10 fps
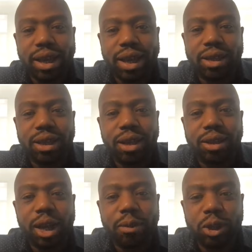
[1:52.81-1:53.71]
at Johns
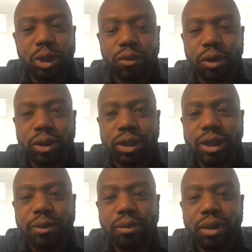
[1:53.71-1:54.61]
Hopkins
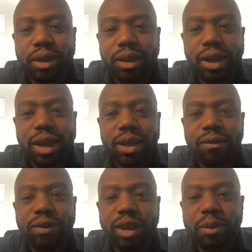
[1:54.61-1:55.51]
University and the
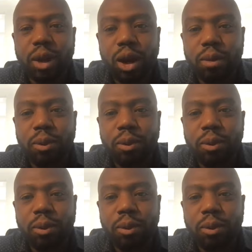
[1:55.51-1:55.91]
Phoebe R.